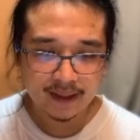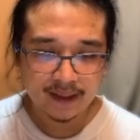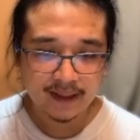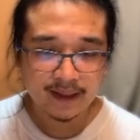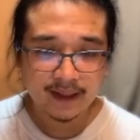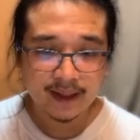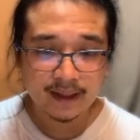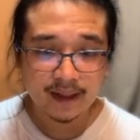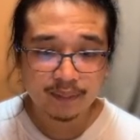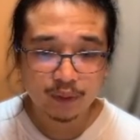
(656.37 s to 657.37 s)
clean that
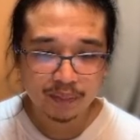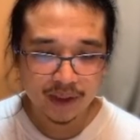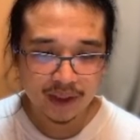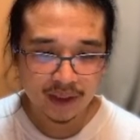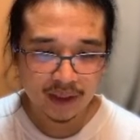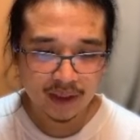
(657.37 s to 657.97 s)
up. Oops.